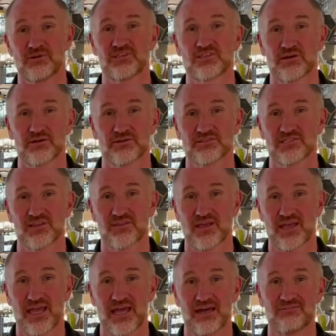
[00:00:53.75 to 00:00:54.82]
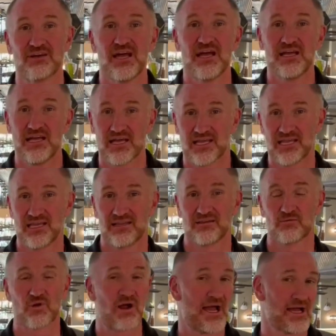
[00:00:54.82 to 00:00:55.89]
materials that they have. Again,
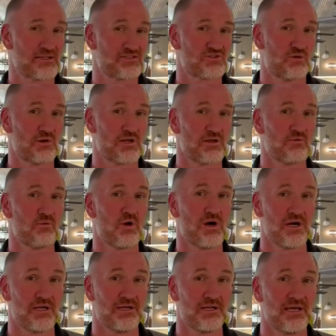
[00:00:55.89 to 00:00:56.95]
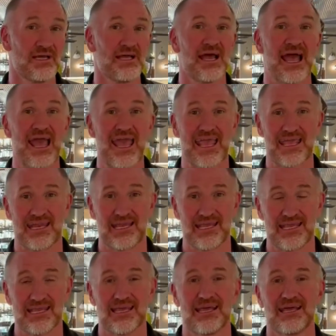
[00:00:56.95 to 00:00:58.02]
we're at
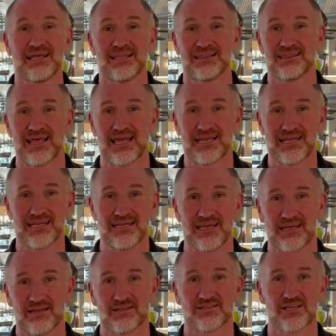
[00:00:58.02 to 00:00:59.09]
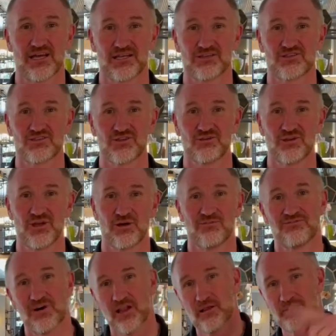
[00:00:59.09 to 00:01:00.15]
2180 Lighting and Design Studio.
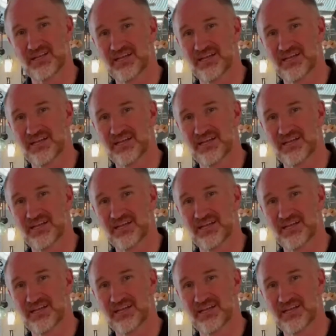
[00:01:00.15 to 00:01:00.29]
Follow me